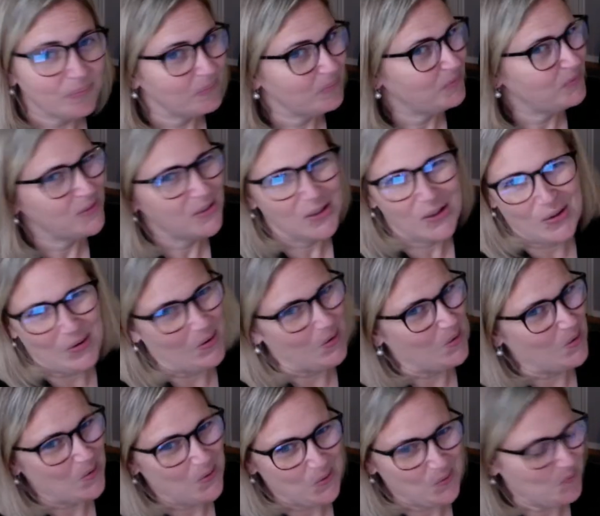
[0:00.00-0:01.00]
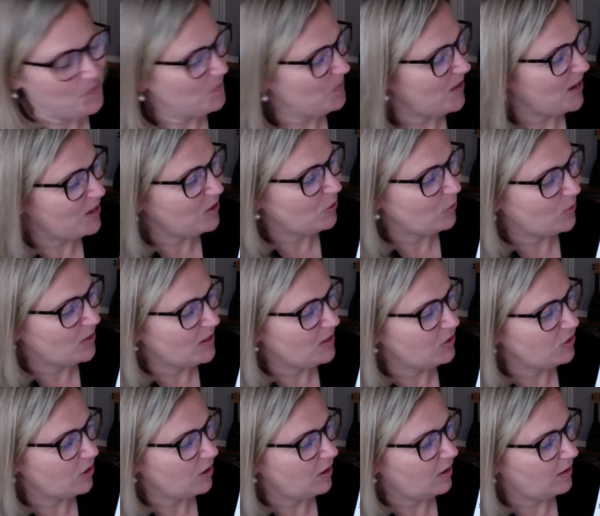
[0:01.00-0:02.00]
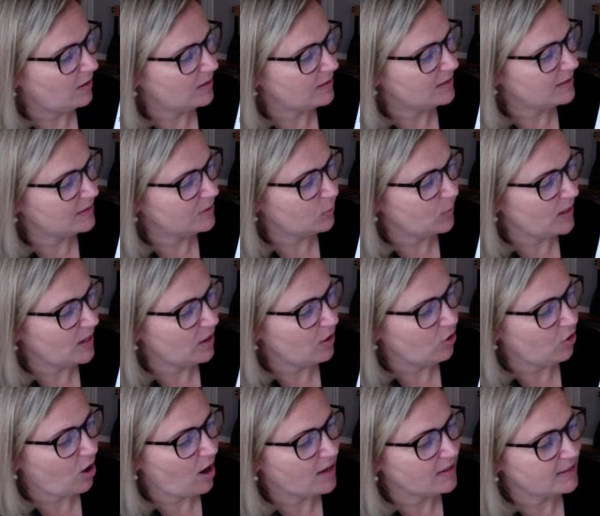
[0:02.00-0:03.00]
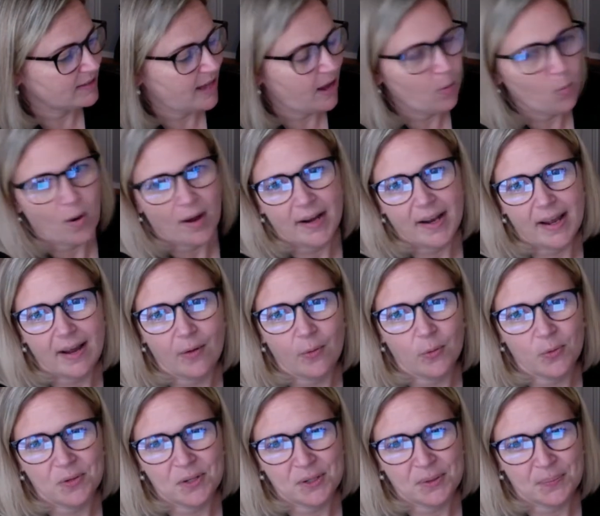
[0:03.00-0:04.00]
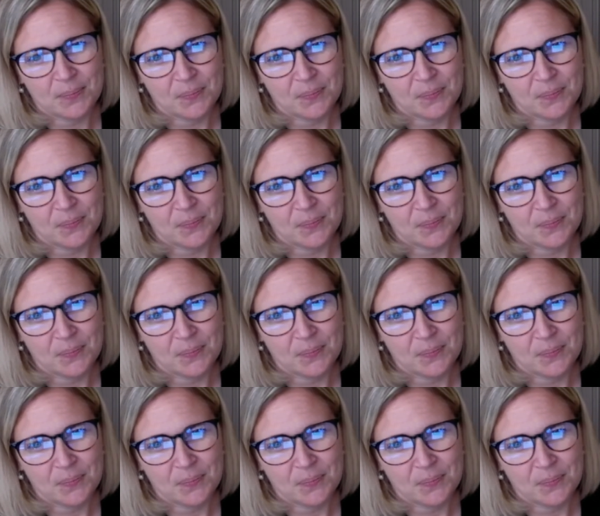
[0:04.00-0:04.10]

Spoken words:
No, they don't eat dogs. So we can cross that one out.